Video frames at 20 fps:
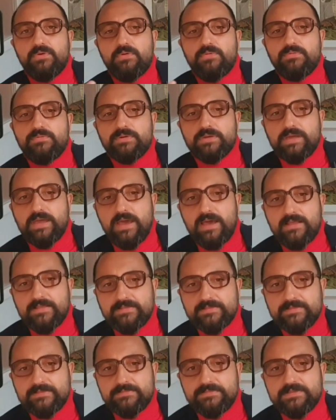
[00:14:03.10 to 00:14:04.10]
of
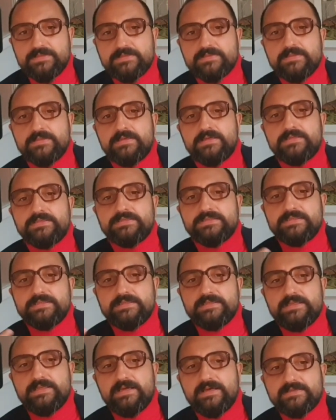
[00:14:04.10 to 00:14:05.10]
consumers,
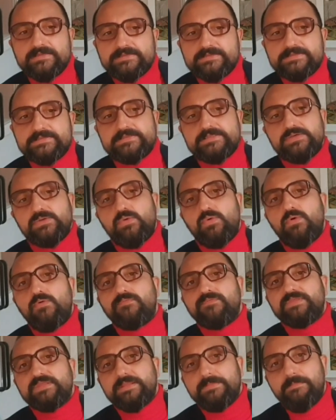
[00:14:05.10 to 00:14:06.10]
the elasticity
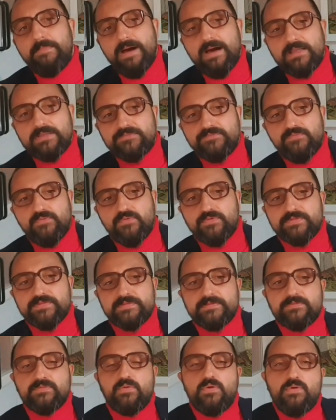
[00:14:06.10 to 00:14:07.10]
of demand for
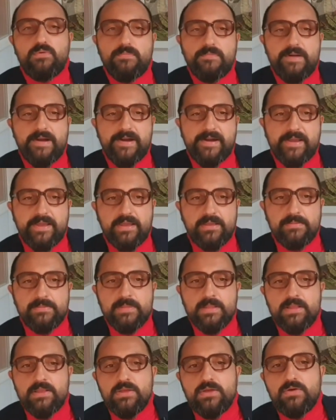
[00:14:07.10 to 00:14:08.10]
strawberry
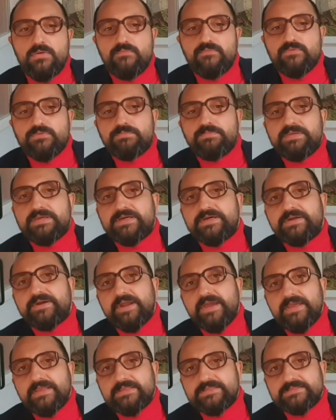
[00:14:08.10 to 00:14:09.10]
would be
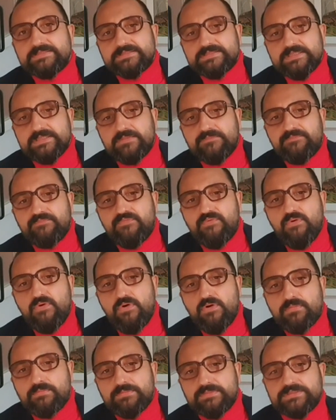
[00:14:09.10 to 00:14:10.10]
greatest in the
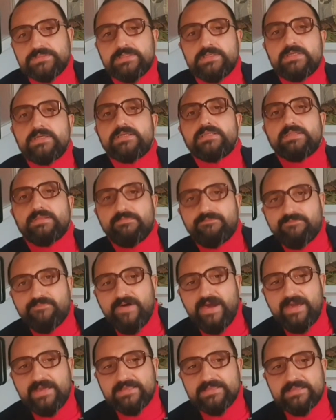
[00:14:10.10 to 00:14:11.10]
former. The
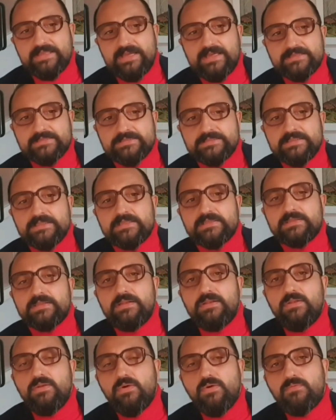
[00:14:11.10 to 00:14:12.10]
fact that the
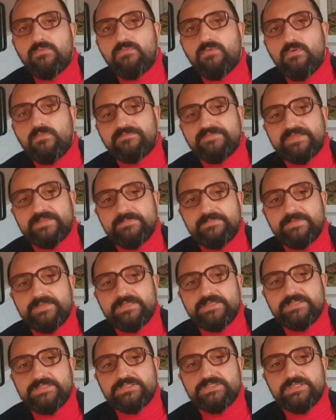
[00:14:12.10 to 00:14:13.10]
law of
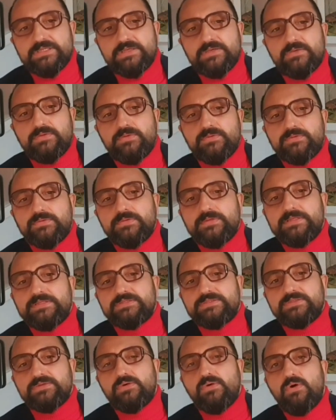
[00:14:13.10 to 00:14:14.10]
diminishing
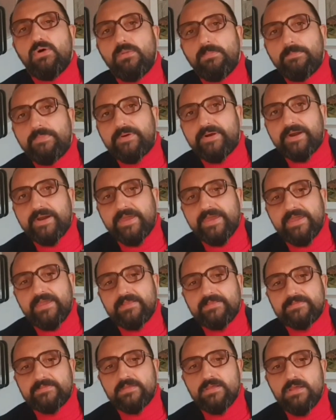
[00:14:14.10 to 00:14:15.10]
utility
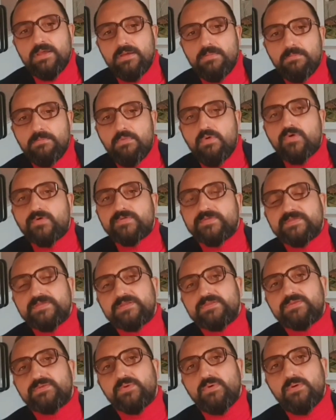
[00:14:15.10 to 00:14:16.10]
operates more
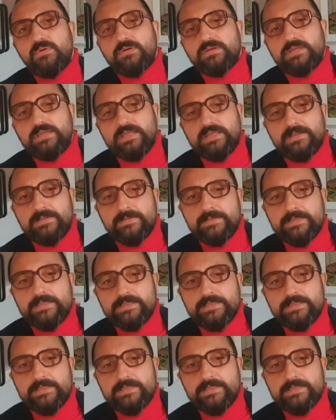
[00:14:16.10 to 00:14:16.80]
strongly